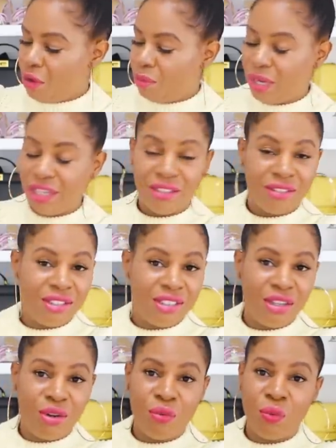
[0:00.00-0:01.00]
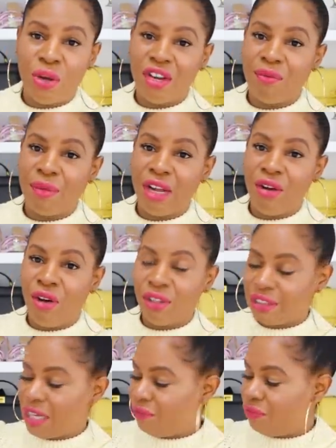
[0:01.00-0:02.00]
But still one of my
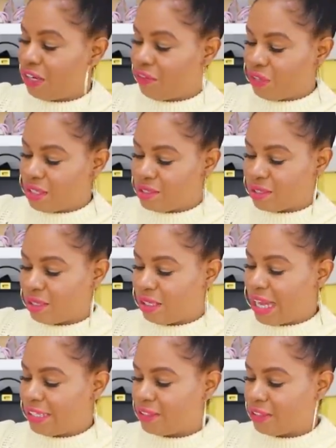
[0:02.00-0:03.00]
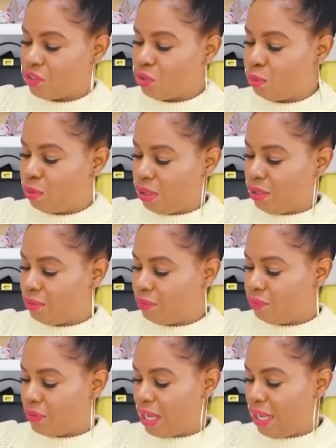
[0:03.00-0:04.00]
all-time favorites, classic two point
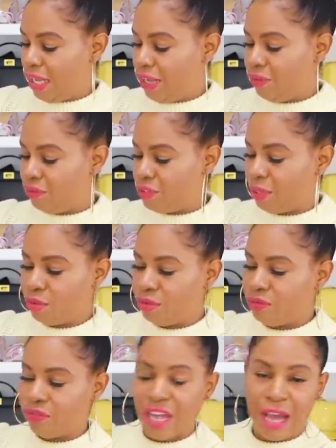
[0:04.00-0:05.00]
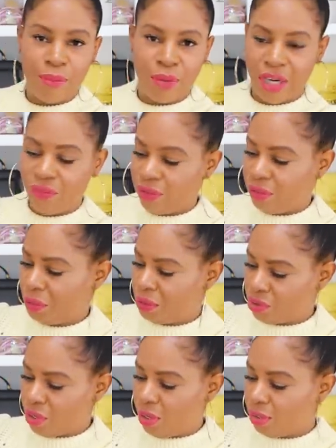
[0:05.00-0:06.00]
five, double flap, whatever
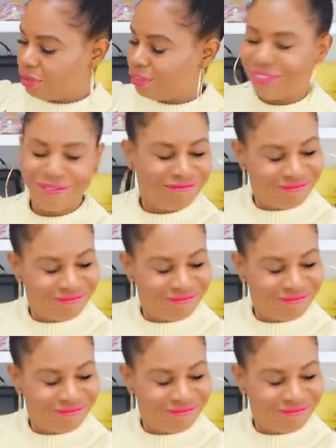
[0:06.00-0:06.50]
it's called.